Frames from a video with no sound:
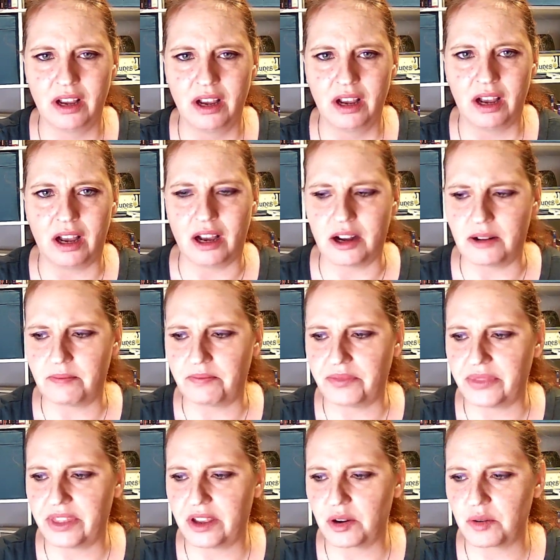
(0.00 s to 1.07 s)
Um,
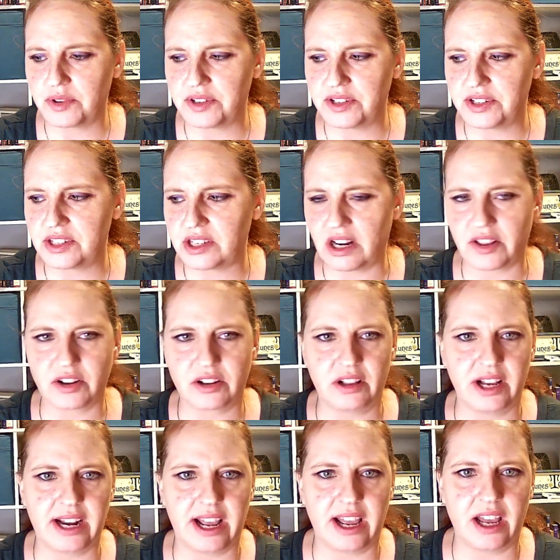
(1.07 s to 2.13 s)
there was another
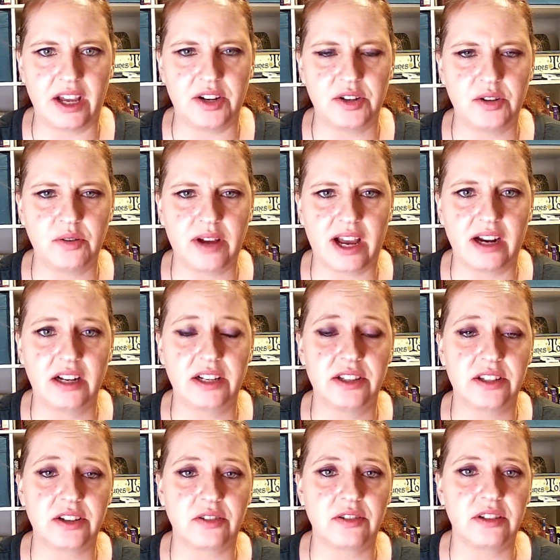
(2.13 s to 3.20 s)
client I had who had
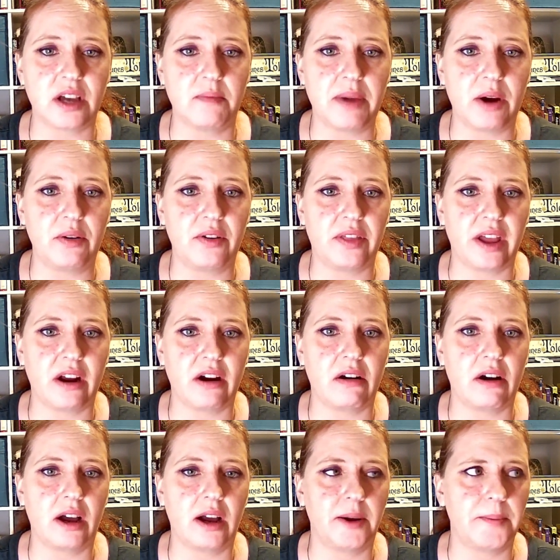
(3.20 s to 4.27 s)
concerns about their
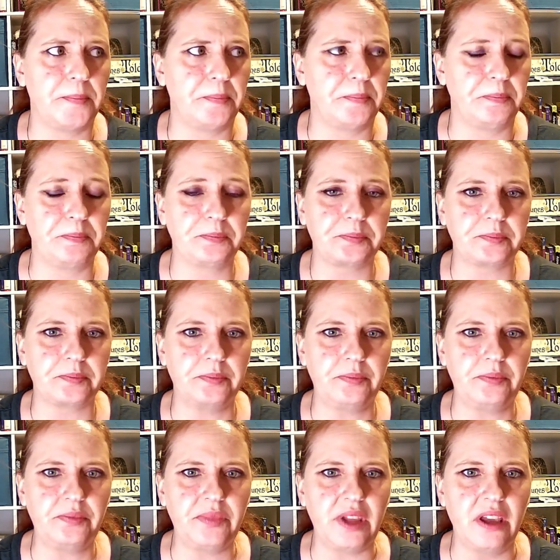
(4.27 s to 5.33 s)
um,
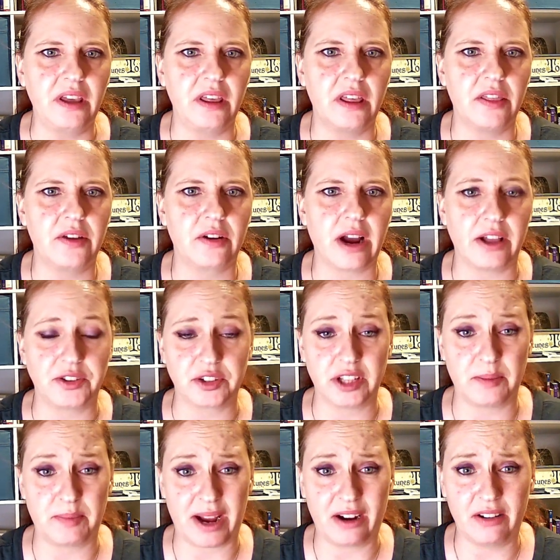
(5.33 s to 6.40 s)
their elderly
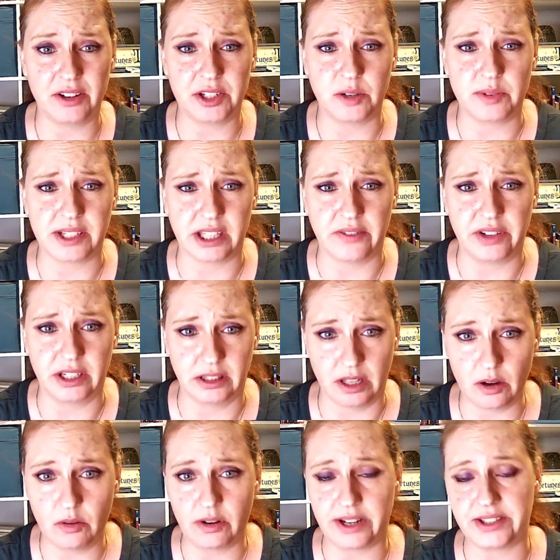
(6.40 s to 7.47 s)
parent who was living
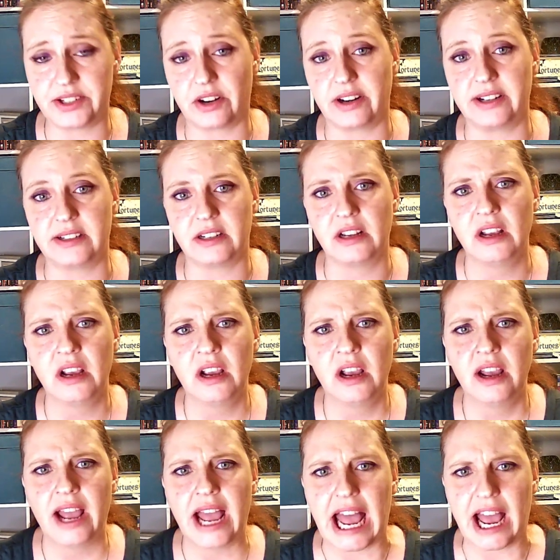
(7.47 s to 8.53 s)
alone and starting to
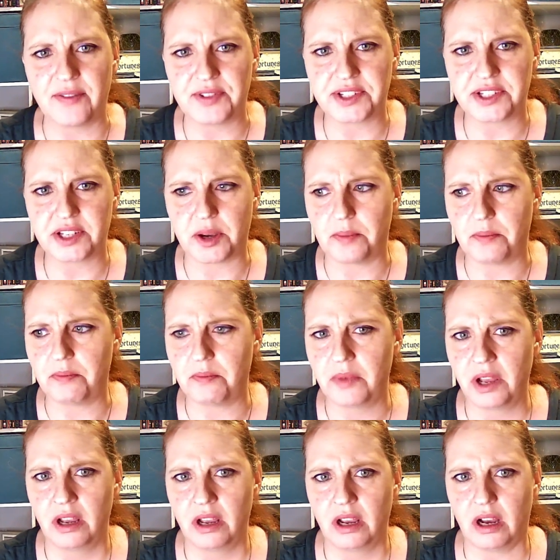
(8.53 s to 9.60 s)
have some
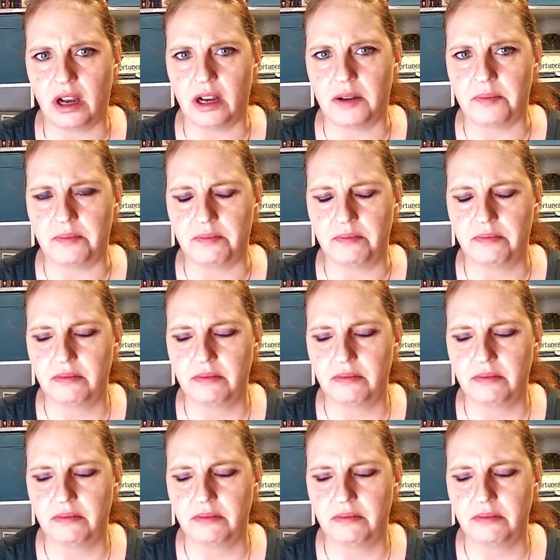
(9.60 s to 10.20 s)
um,